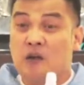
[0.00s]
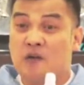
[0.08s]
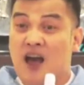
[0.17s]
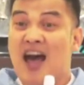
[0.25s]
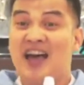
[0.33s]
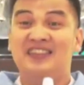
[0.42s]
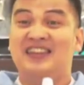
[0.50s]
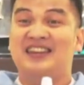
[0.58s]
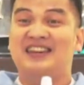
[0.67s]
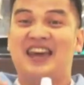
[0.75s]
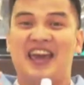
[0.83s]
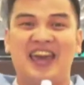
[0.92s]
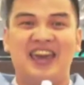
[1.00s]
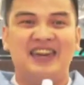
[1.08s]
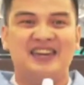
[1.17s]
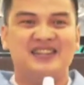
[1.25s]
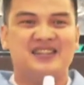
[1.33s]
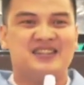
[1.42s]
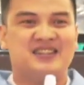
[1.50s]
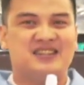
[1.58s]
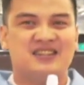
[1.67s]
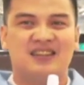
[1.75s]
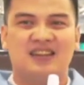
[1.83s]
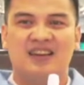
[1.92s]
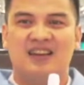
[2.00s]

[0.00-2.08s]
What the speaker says: ran in haste